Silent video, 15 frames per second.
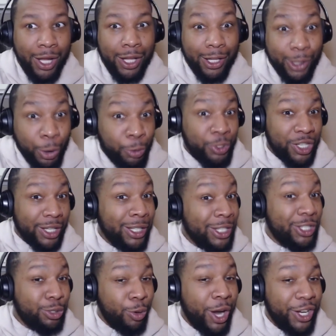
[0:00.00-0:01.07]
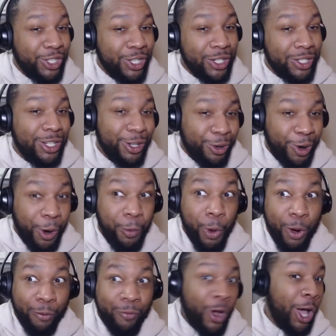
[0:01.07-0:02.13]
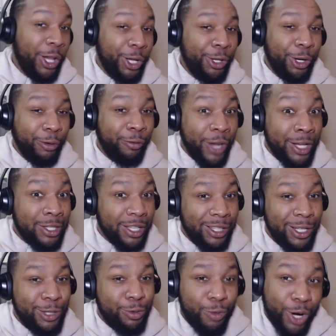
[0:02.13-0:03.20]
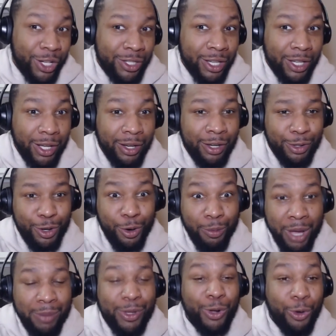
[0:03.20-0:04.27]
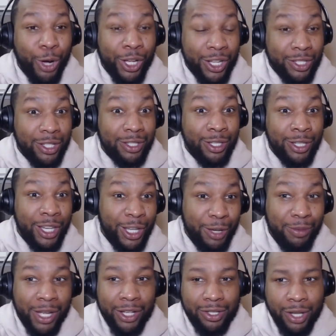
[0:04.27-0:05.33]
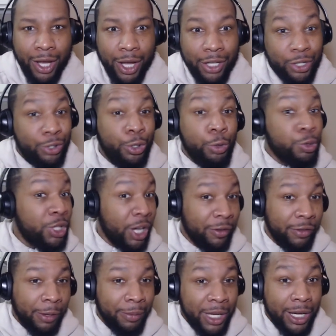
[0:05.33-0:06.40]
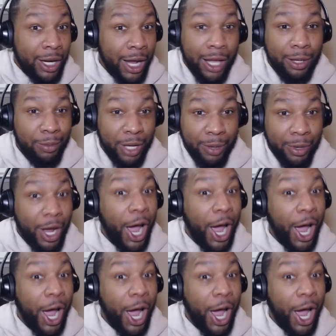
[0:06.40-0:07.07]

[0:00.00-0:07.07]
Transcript: lose at least twice this year or won't fall on their face at least once and then, you know, maybe go against a team that's just too tough to beat in Alabama.